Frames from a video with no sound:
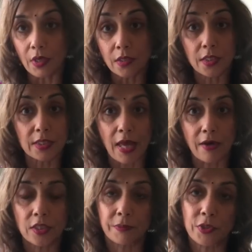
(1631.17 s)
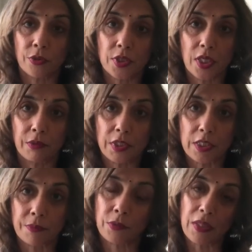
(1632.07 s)
until Saturn's maturity, which
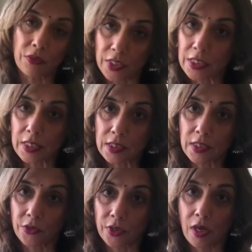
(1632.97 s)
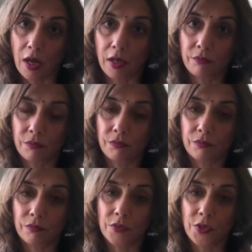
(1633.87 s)
is between 36 and 39.
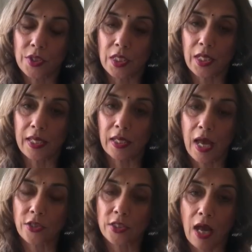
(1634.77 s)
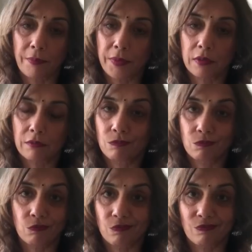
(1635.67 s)
So the delay can actually happen
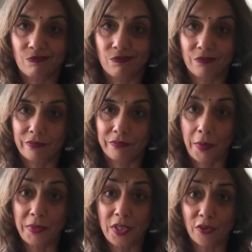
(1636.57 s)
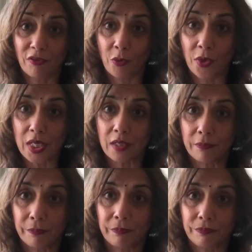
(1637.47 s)
until you're 40
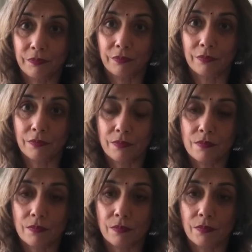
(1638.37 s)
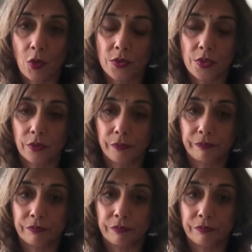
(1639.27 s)
or so.